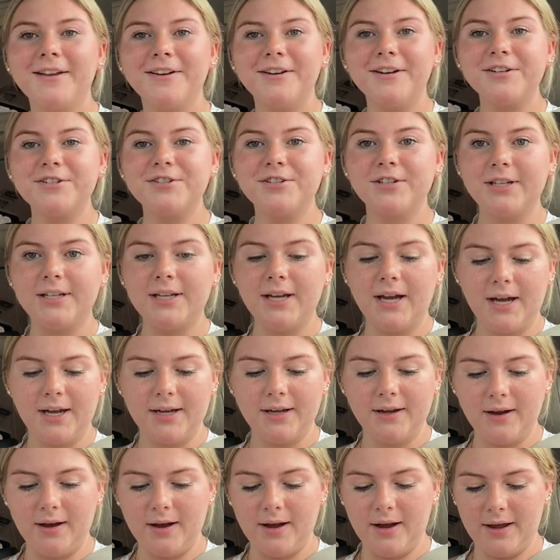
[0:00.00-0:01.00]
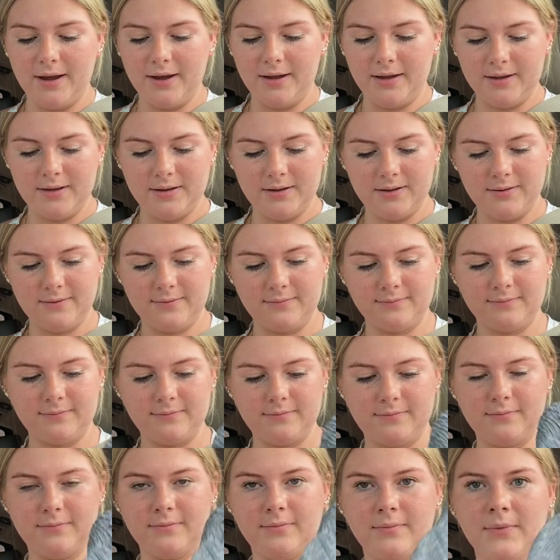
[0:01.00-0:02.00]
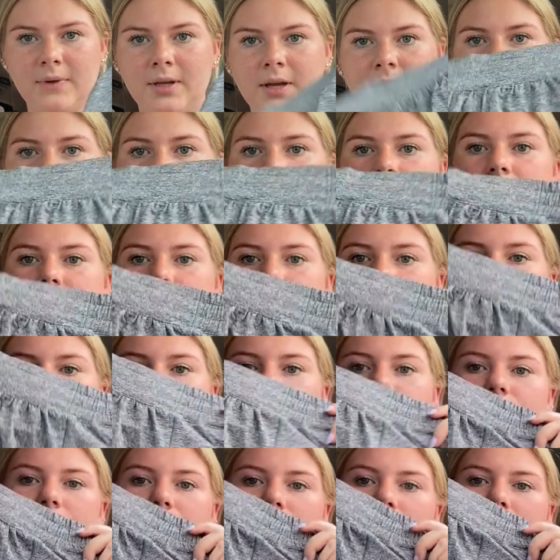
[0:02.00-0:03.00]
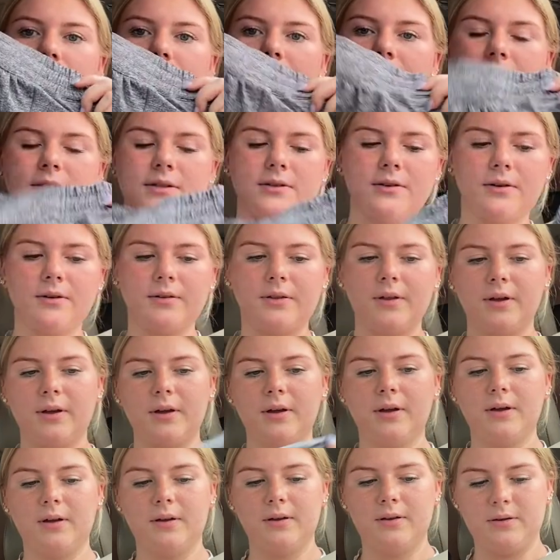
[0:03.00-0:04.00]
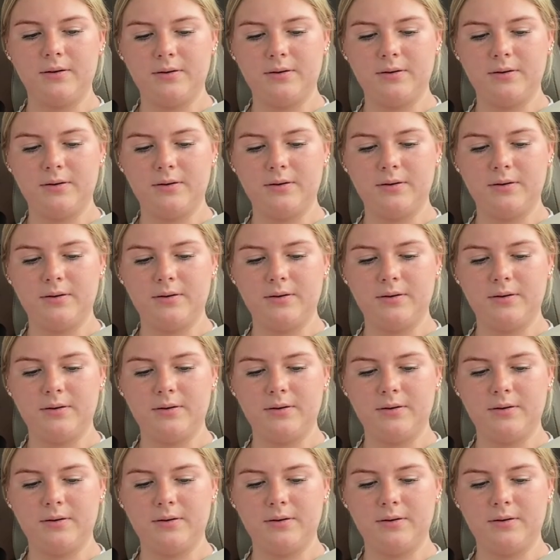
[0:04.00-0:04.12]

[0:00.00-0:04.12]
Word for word: Initially, I got these shorts. They're the